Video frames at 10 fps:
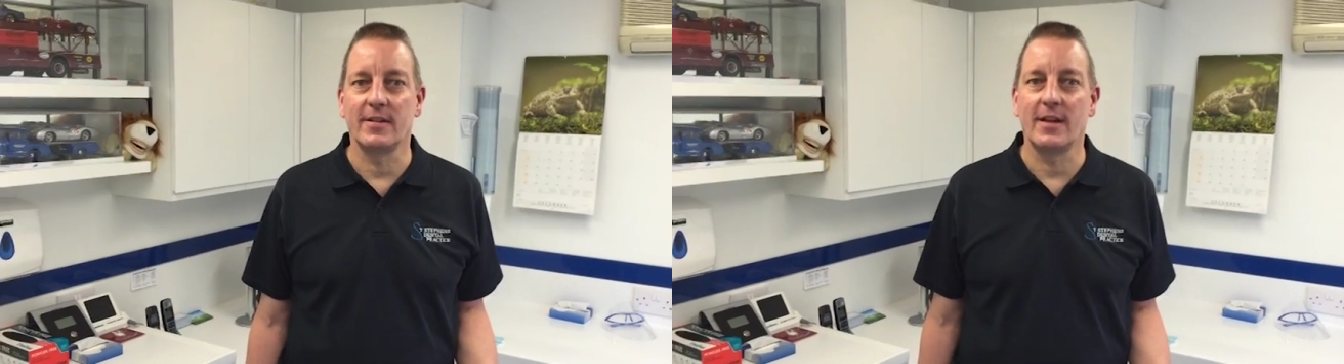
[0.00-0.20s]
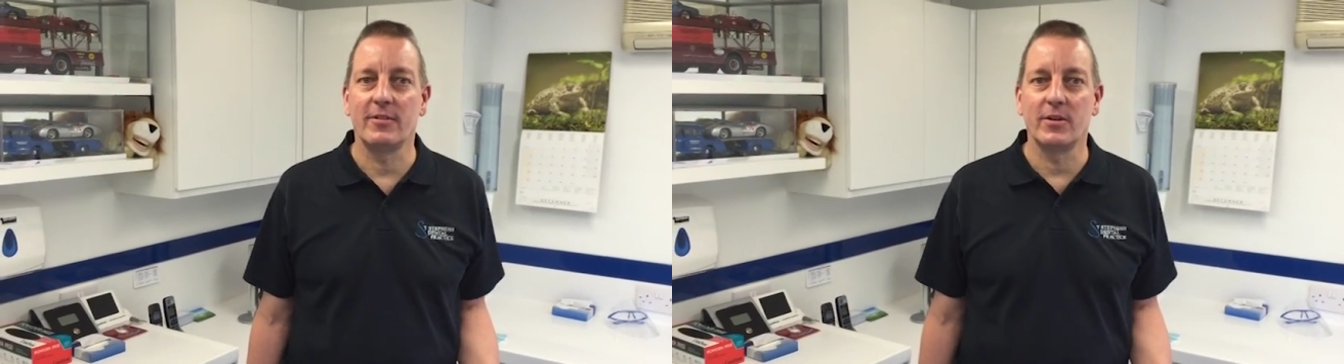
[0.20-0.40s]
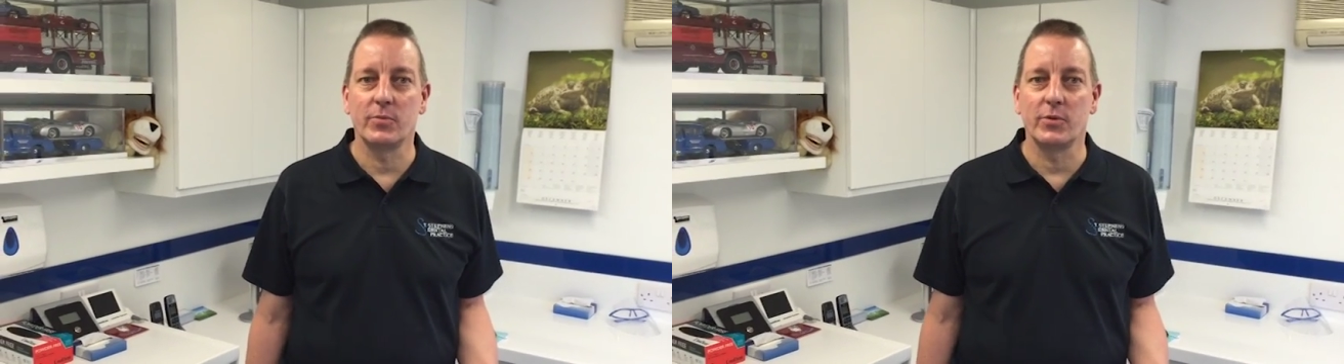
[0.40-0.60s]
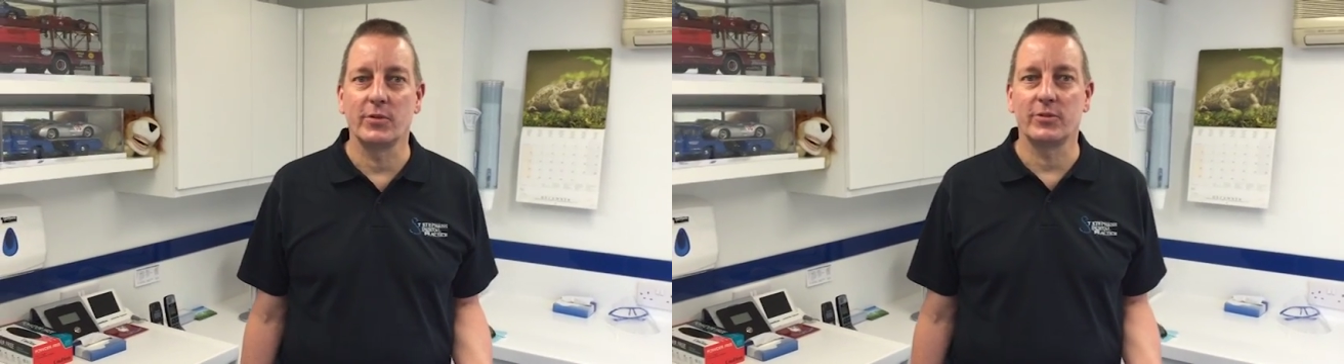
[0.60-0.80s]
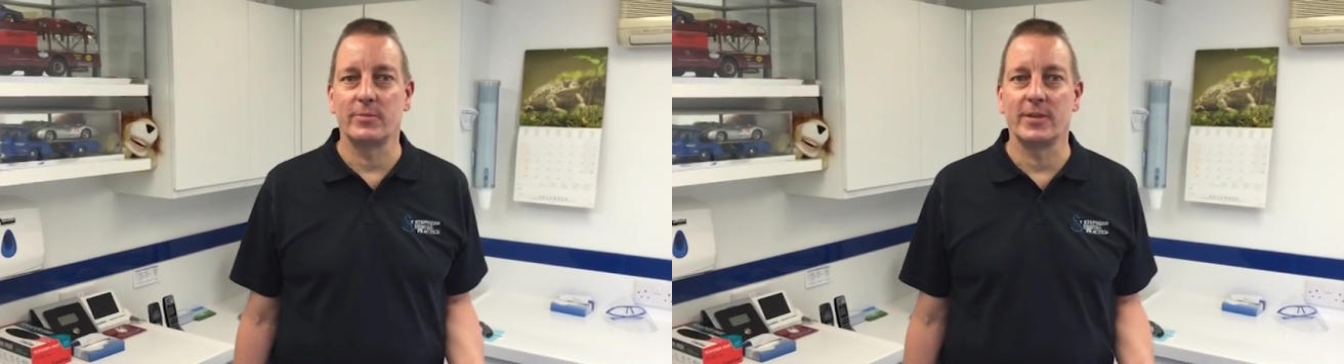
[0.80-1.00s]
They're in a
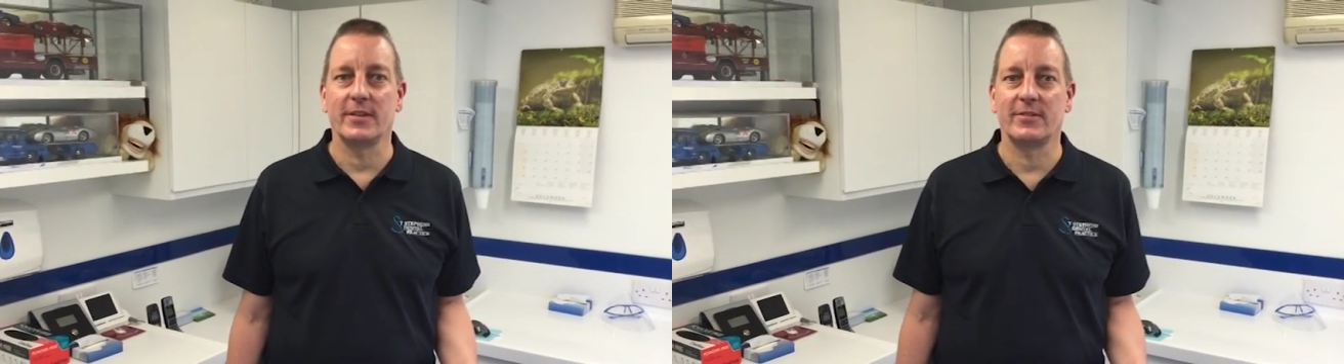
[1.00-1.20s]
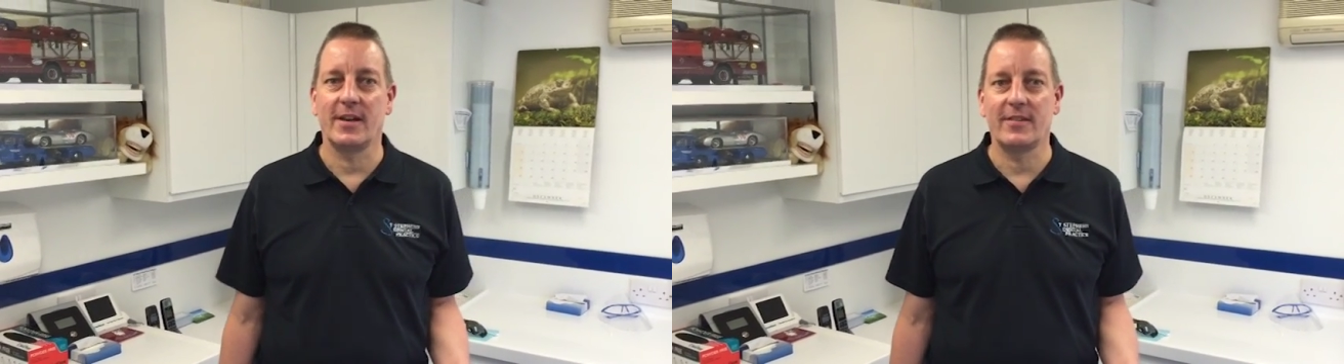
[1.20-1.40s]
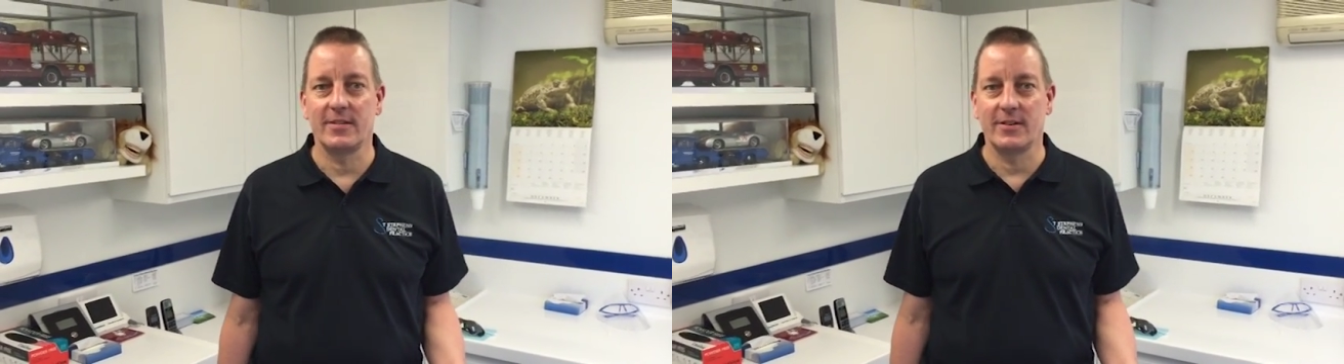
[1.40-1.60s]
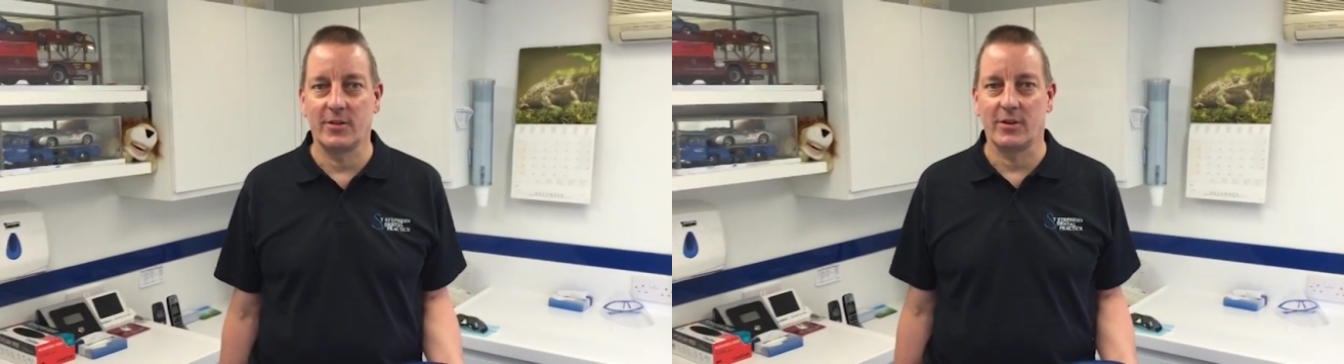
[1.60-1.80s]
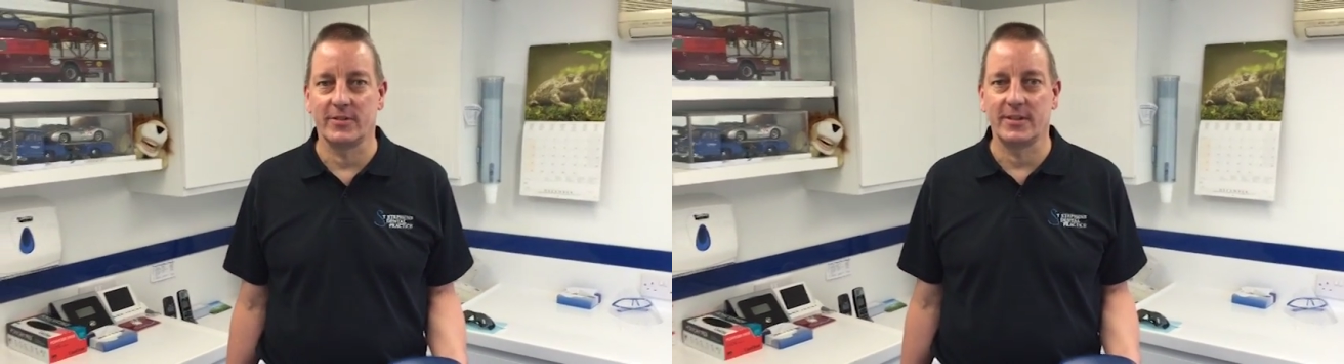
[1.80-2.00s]
war to bring us death in their
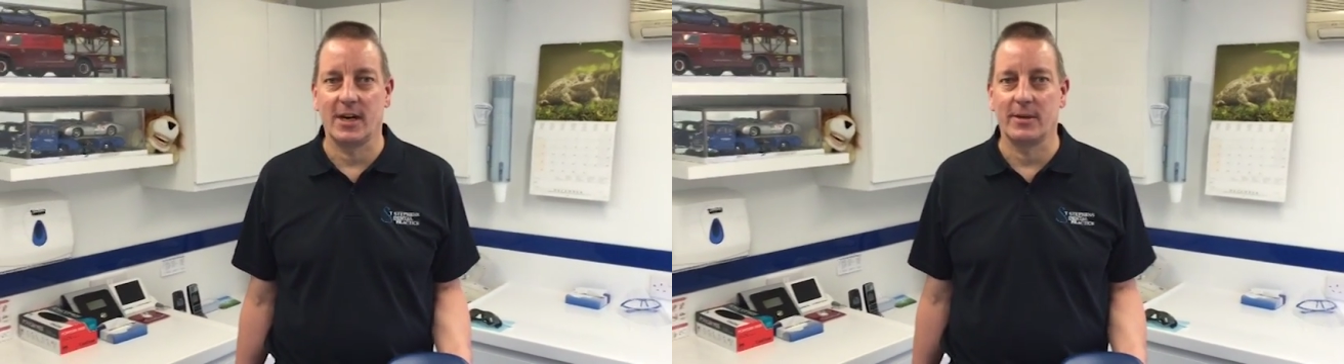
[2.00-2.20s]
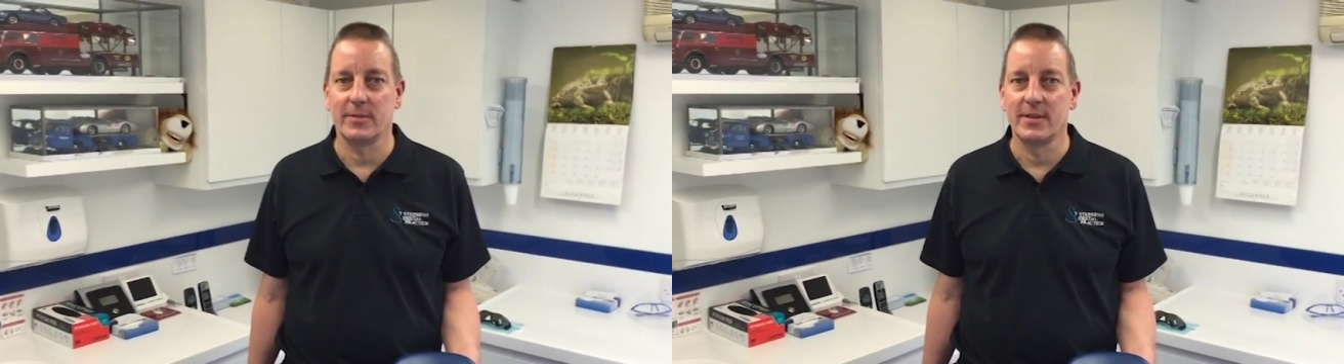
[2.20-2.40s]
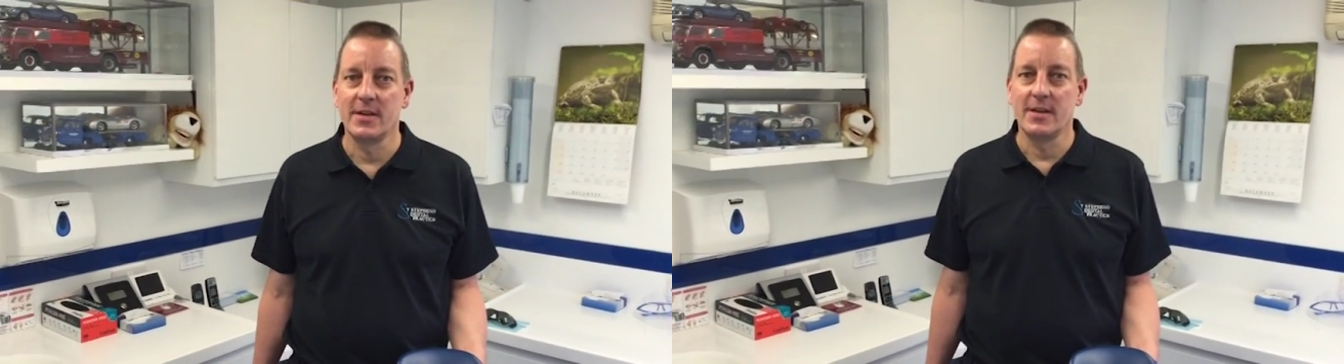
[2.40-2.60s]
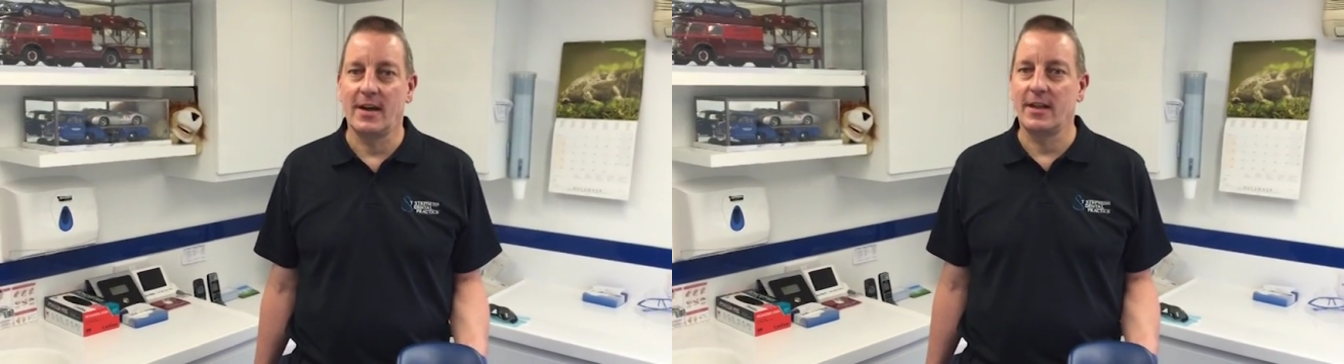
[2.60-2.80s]
coffee cup.